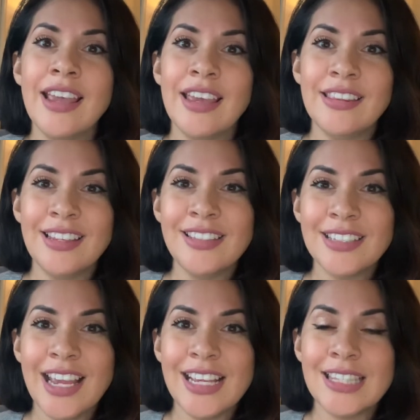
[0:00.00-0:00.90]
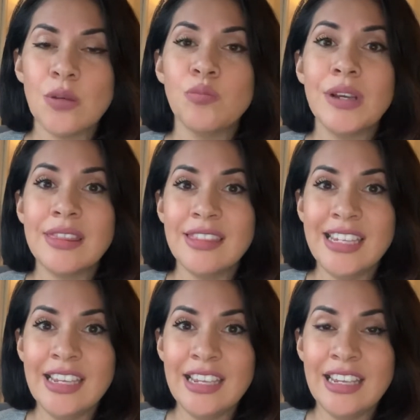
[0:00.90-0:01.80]
In this case, with
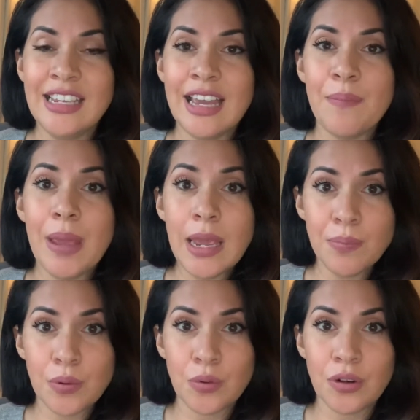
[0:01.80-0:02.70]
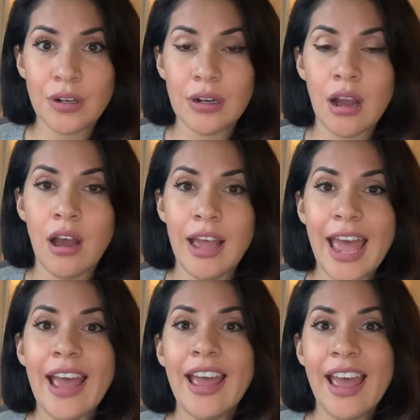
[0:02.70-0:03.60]
the paperwork
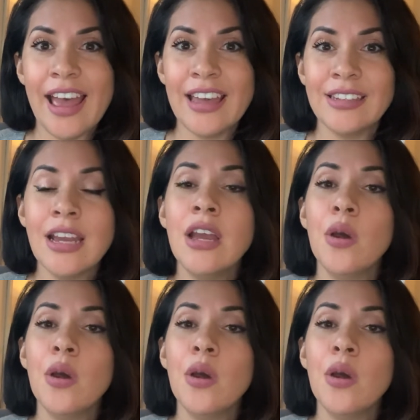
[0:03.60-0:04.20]
at hand,